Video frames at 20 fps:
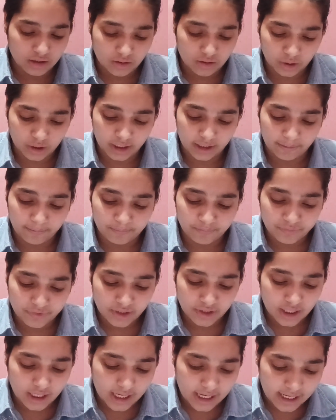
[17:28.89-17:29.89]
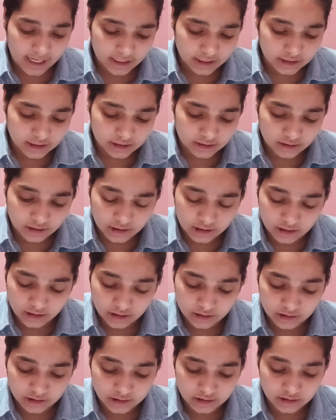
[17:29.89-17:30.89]
Okay, and
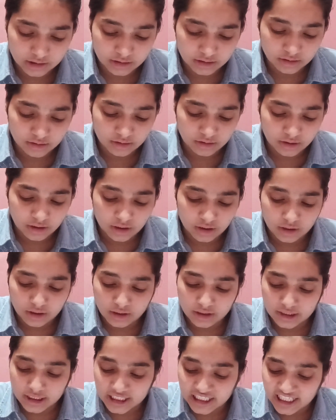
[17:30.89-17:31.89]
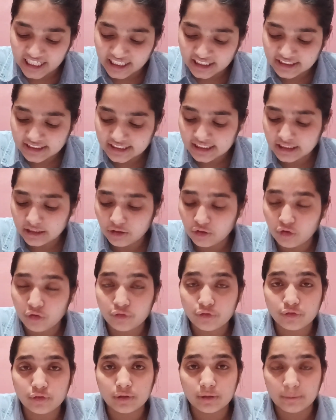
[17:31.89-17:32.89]
raising
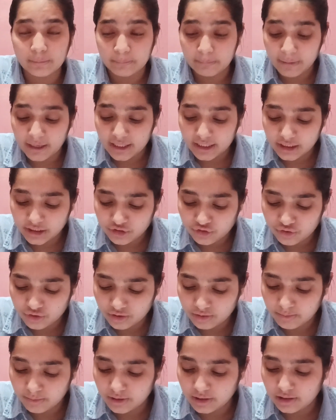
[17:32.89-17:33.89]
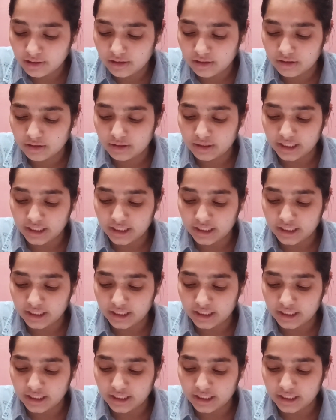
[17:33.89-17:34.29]
of marriageable